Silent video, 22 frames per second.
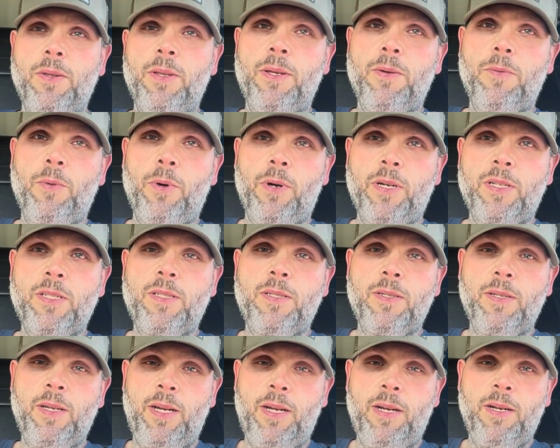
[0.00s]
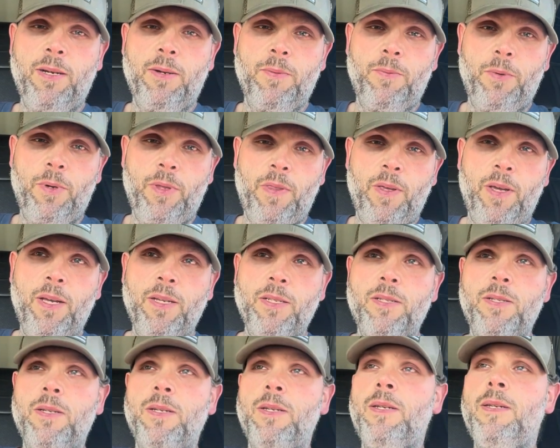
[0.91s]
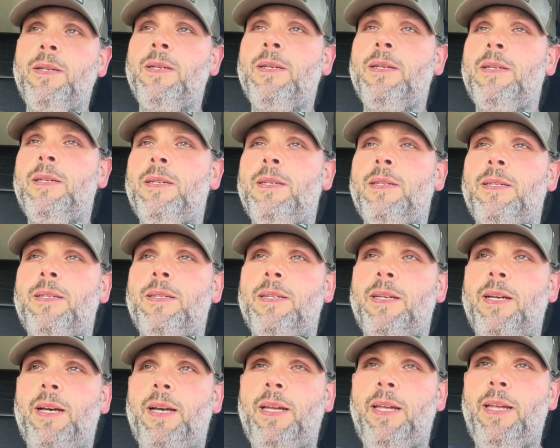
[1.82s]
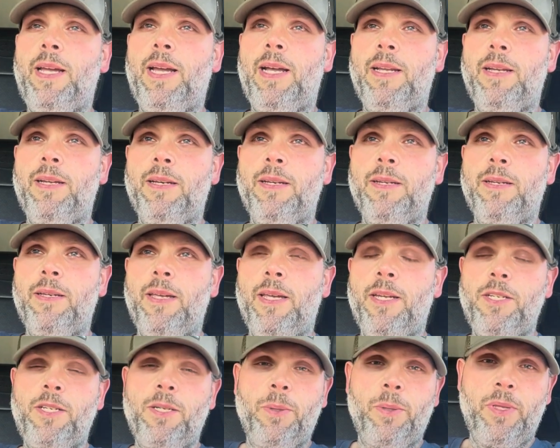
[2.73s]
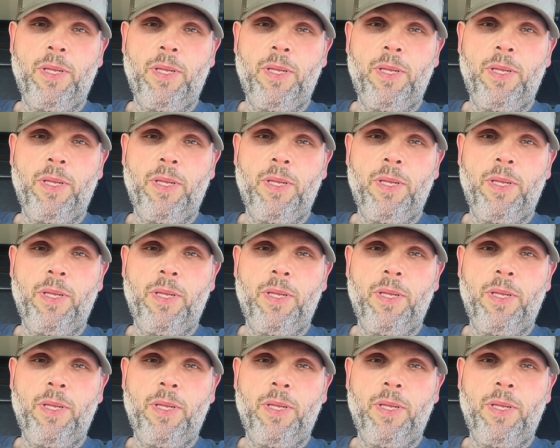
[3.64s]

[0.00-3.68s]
that works here with us. He had a issue with